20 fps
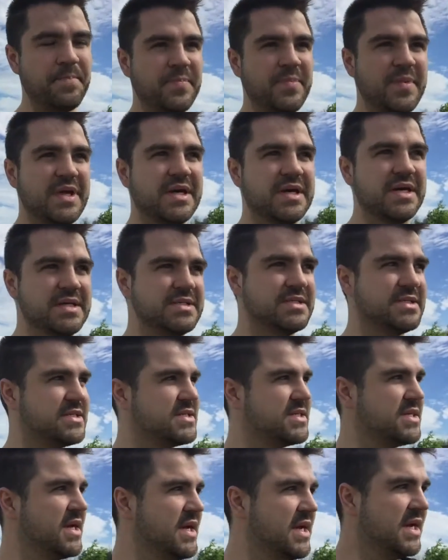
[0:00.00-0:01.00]

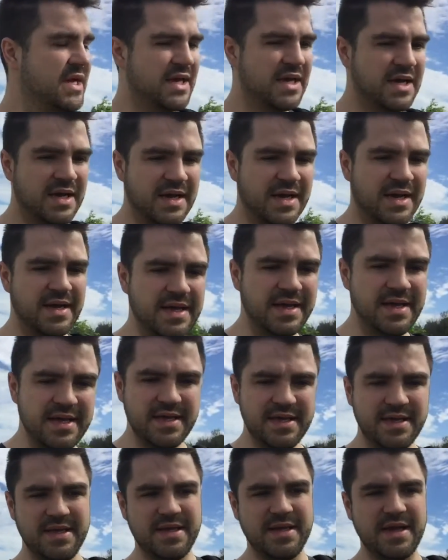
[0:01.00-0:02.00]
because
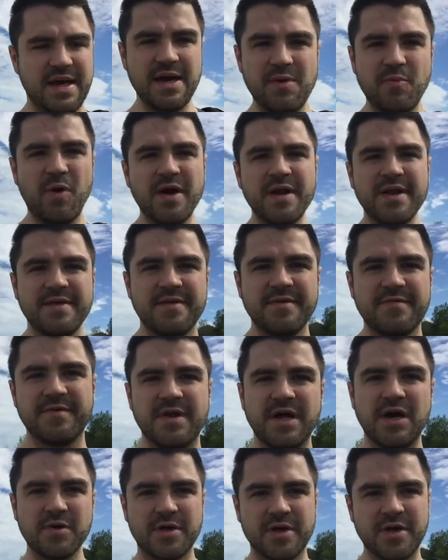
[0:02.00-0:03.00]
I wanted
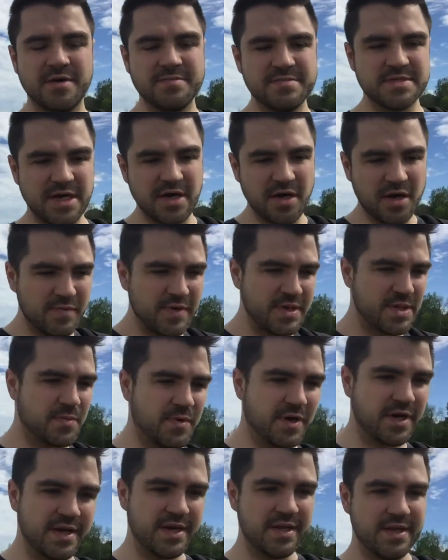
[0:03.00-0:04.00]
different outcomes. I always
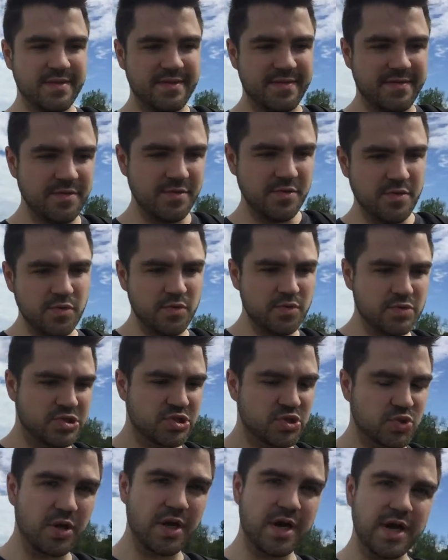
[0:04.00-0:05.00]
wanted to
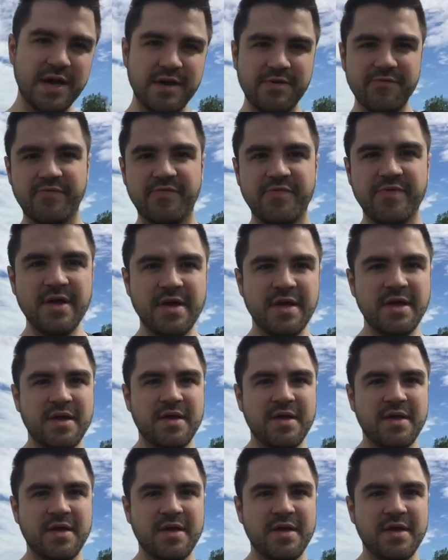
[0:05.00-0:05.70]
strive